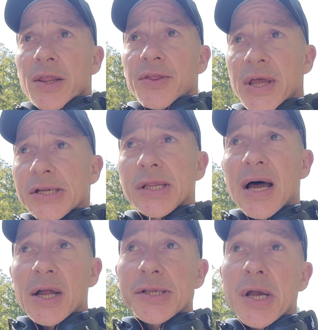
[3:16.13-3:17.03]
These
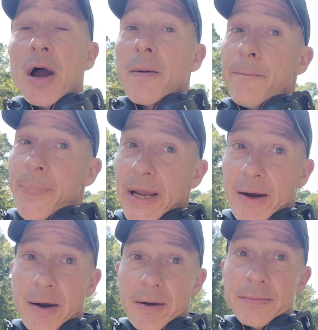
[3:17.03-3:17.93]
lots are
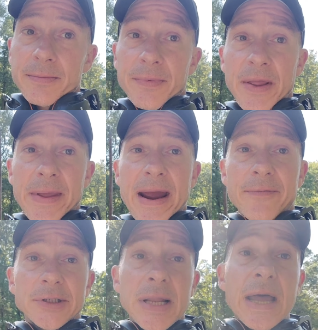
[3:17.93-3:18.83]
bigger than the
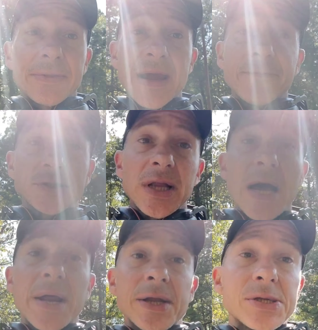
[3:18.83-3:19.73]
average lot. The average
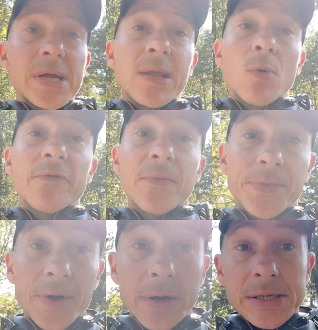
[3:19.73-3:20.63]
lot is anywhere from
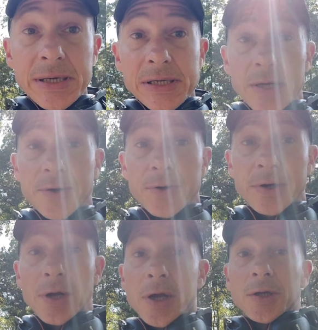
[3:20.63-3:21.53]

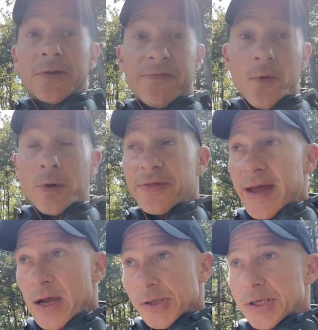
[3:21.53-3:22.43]
3,600 to
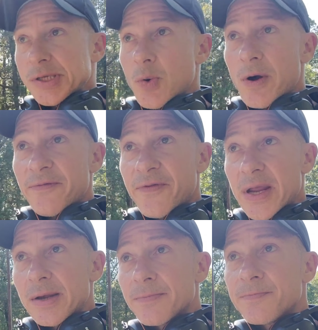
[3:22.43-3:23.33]
4,000 square
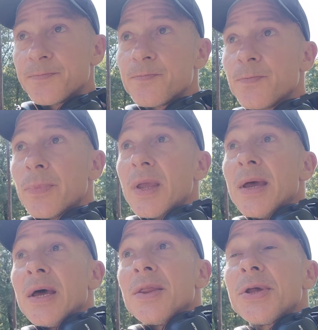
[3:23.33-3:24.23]
feet.
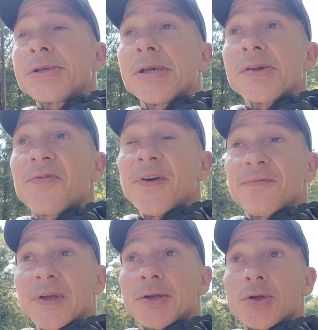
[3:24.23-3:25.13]
This is
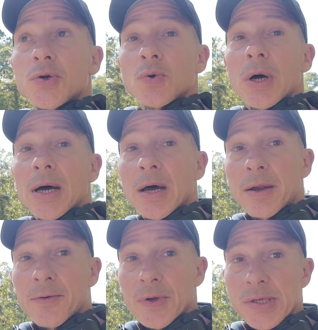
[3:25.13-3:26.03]

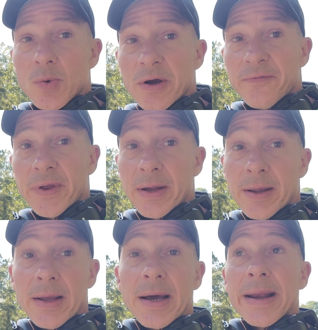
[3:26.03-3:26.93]
5,200 square feet.
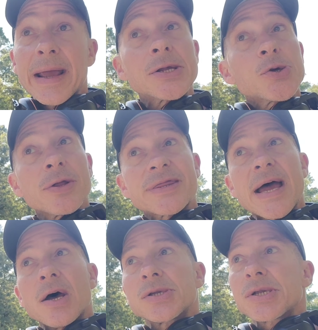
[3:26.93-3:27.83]
An extra
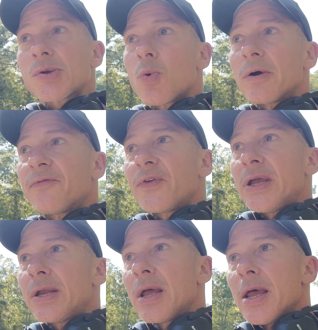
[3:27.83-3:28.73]
1,000 square
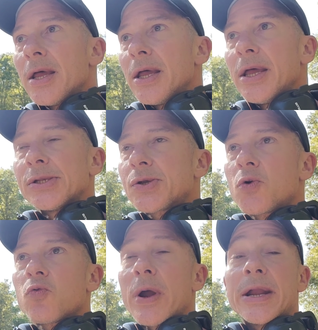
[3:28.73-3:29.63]
feet is
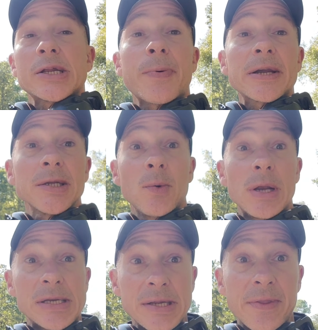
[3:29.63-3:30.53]
great, especially
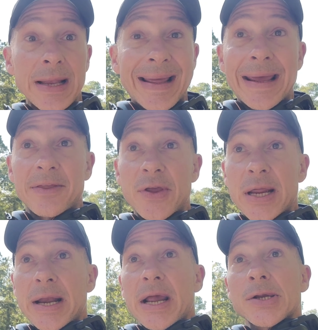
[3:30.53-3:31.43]
when it's in the length. You
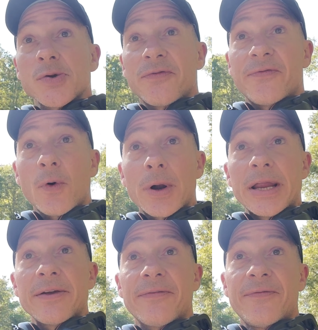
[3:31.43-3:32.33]
get an extra
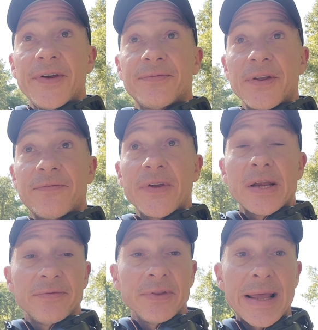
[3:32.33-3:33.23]
40 to 50 feet
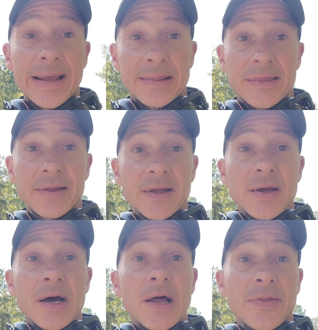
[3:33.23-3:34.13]
of length
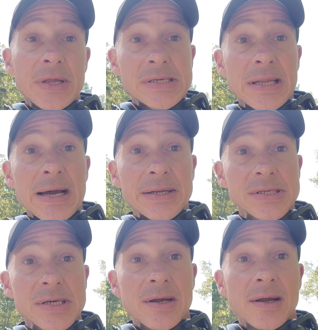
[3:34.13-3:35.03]
on these
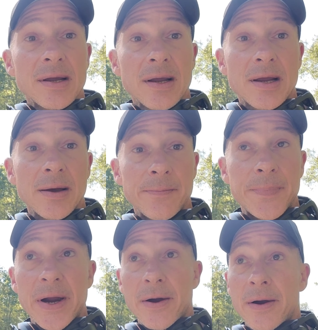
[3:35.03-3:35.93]
lots
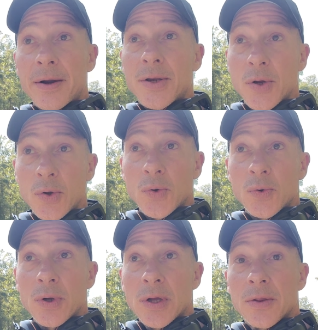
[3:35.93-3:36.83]
compared
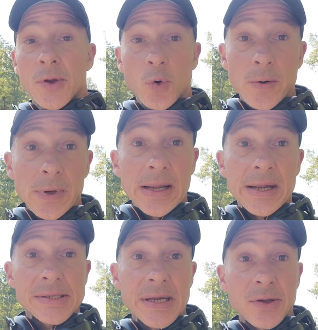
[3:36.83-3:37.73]
to the normal
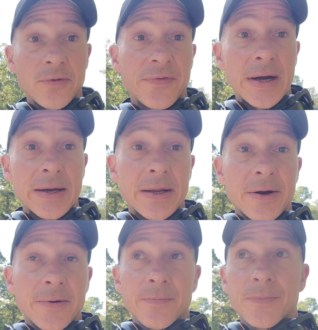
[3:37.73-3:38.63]
lots that you find here.